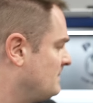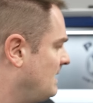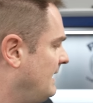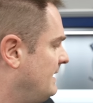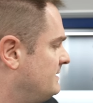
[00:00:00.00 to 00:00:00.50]

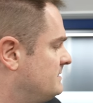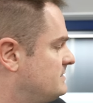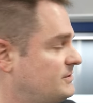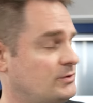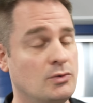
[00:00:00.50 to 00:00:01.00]
And
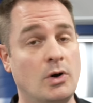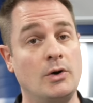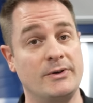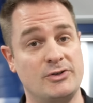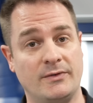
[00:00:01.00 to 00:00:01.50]
to
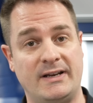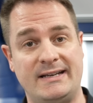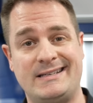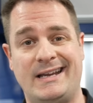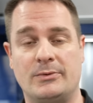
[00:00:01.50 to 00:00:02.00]

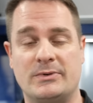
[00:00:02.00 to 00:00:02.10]
rejuvenate and